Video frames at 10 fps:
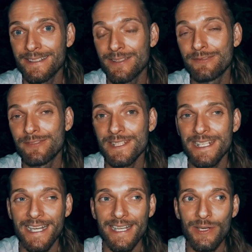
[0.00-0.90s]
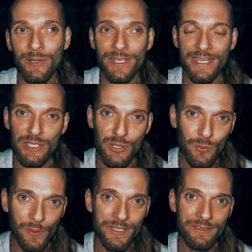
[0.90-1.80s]
The feeling I got, I knew
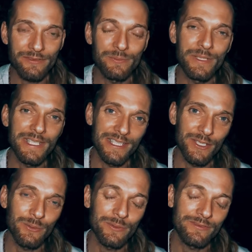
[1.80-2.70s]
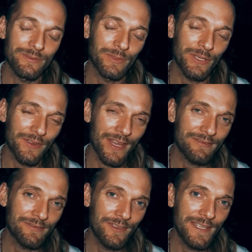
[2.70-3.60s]
wasn't from me, I knew it was from God. That
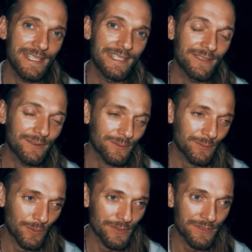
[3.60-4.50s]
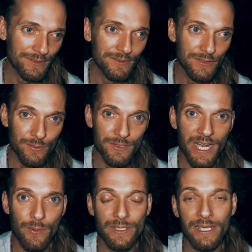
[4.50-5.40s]
feeling was so as
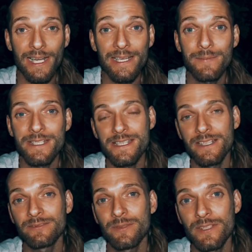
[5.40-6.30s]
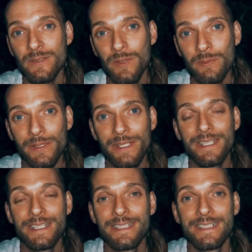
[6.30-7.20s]
I would align myself with this puppy.
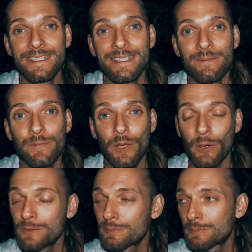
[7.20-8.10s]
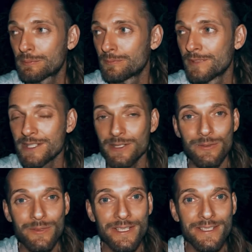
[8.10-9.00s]
God
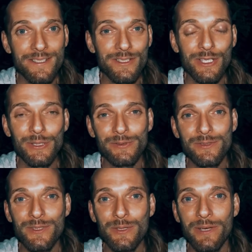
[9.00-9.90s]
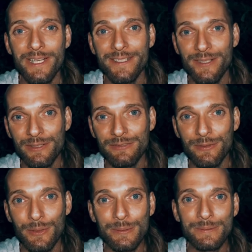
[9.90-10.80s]
rescues innocent children, two-legged or
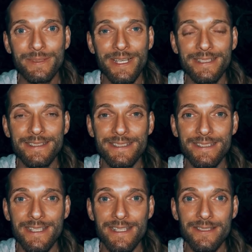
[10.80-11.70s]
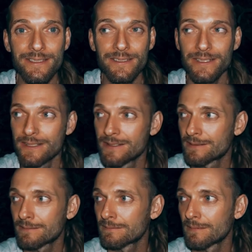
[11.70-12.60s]
four, and this
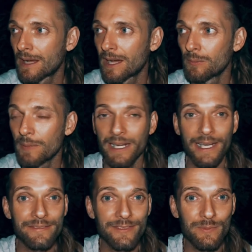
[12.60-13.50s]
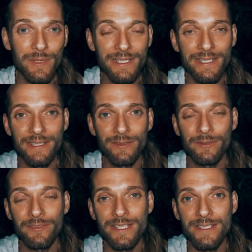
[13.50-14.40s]
is how my life has been here
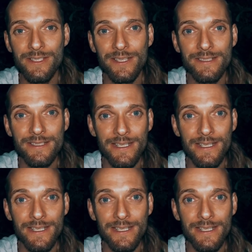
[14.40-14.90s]
over these years.